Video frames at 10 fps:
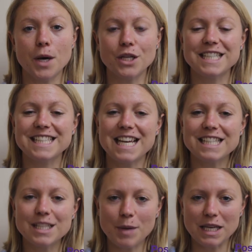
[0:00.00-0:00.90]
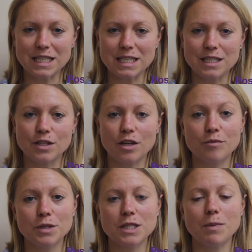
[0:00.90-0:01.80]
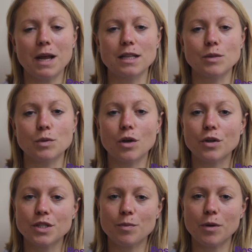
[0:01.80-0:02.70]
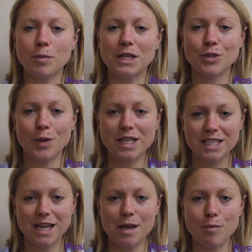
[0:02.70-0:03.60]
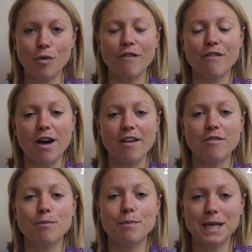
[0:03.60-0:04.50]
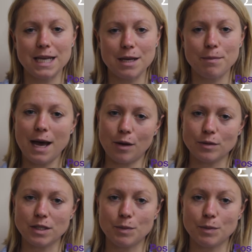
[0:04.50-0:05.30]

But it's estimated the government's plans would cost the public twenty-eight point five billion pounds